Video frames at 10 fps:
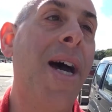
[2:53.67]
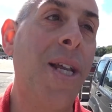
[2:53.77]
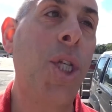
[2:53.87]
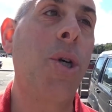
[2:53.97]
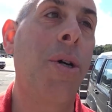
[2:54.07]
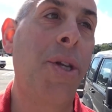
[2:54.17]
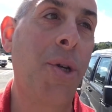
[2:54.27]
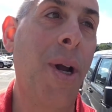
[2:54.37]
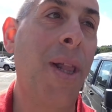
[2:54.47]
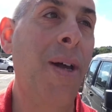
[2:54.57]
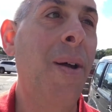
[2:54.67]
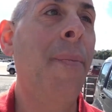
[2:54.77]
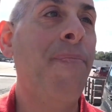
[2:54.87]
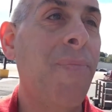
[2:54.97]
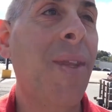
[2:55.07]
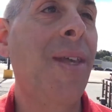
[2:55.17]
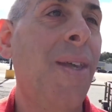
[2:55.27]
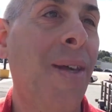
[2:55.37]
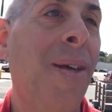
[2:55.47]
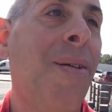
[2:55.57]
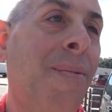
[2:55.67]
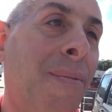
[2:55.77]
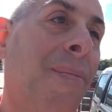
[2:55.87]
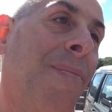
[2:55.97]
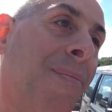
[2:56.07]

that I saw in the trailer yeah,